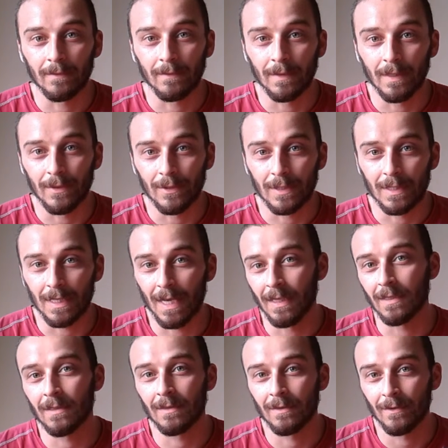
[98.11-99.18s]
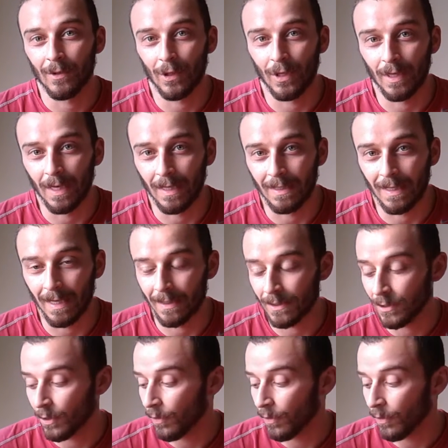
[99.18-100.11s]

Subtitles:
And here's the test, 30-day test.